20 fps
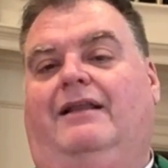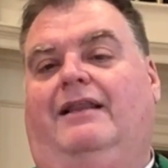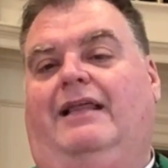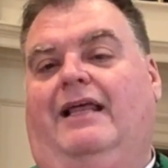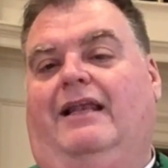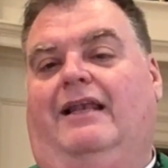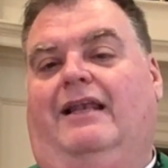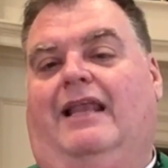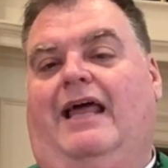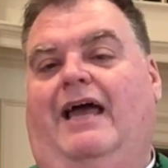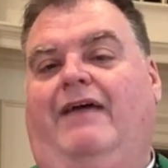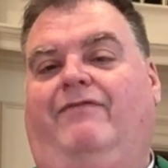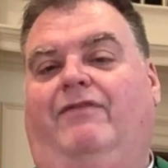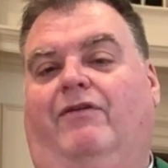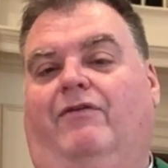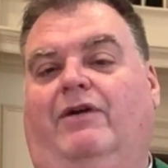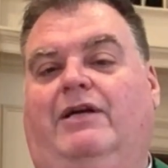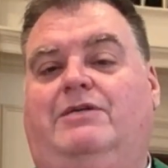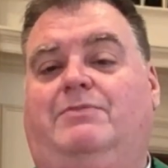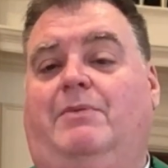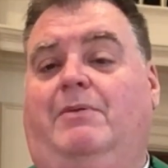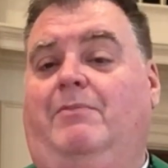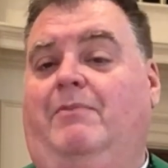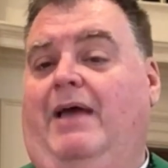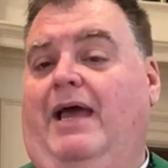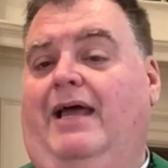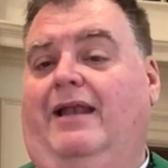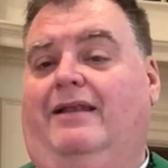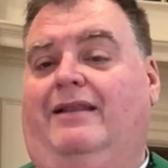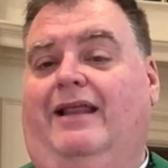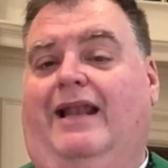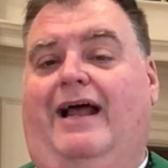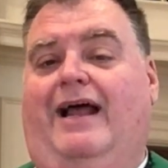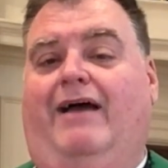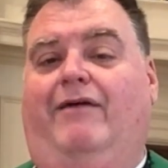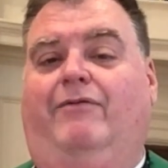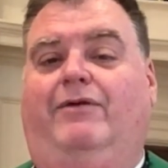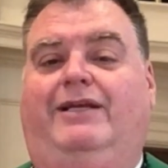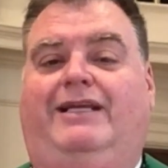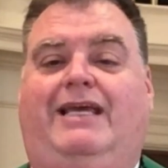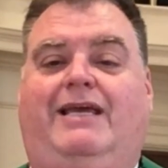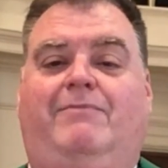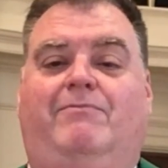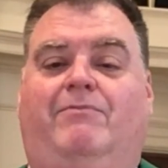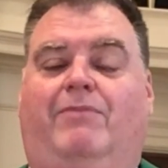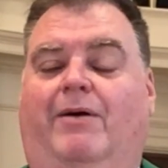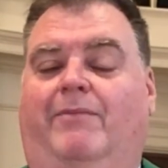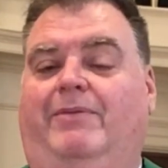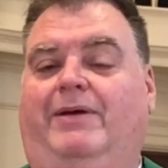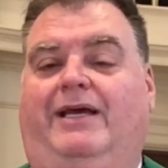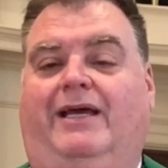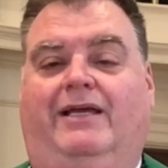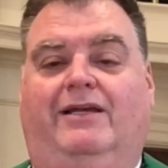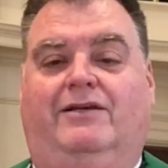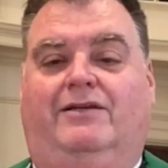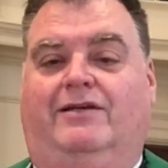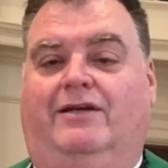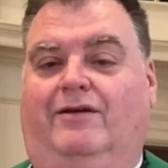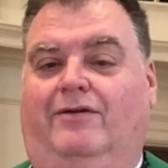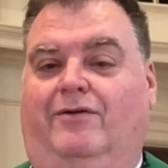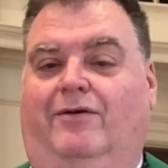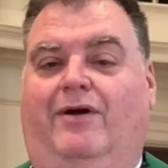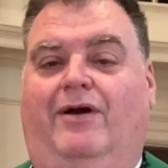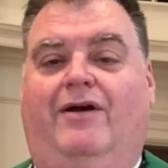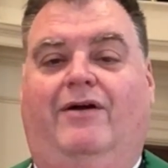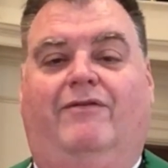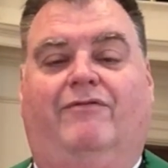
that life in Richmond meant that I would keep bumping into